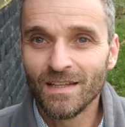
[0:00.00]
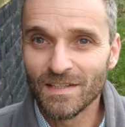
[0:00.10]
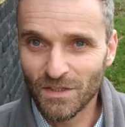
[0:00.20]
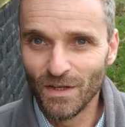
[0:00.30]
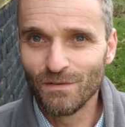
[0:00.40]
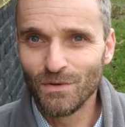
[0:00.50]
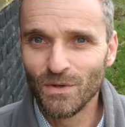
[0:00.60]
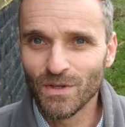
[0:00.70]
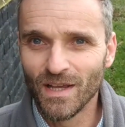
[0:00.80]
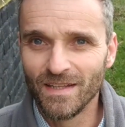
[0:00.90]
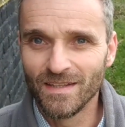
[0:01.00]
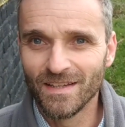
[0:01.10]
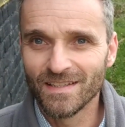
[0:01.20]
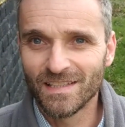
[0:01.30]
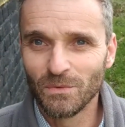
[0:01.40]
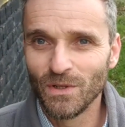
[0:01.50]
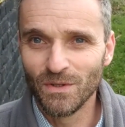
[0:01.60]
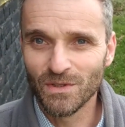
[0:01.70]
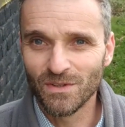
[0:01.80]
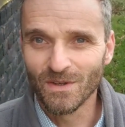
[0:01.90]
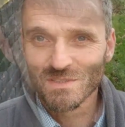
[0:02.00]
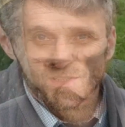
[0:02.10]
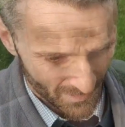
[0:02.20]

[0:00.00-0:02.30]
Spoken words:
let's go and have a look and see what it looks like.